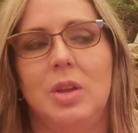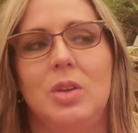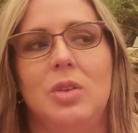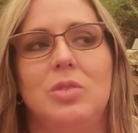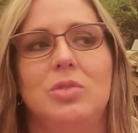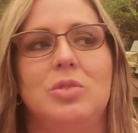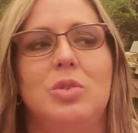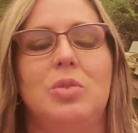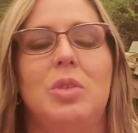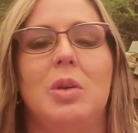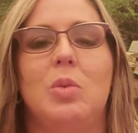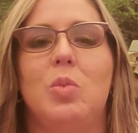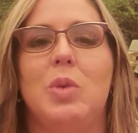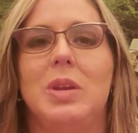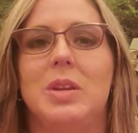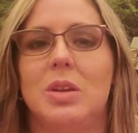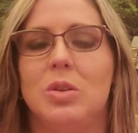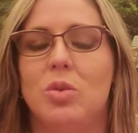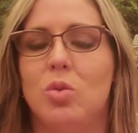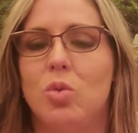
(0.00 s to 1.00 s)
so that we
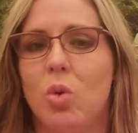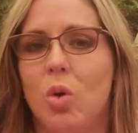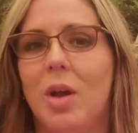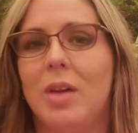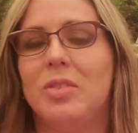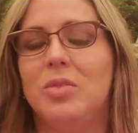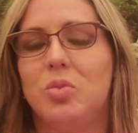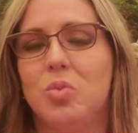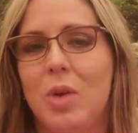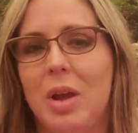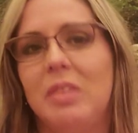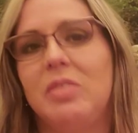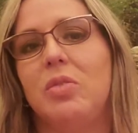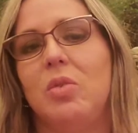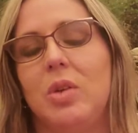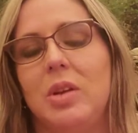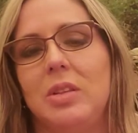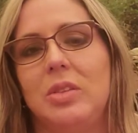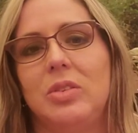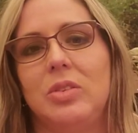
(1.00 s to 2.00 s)
can cross
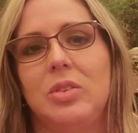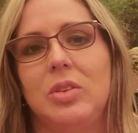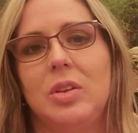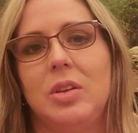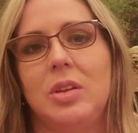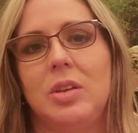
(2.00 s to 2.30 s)
reference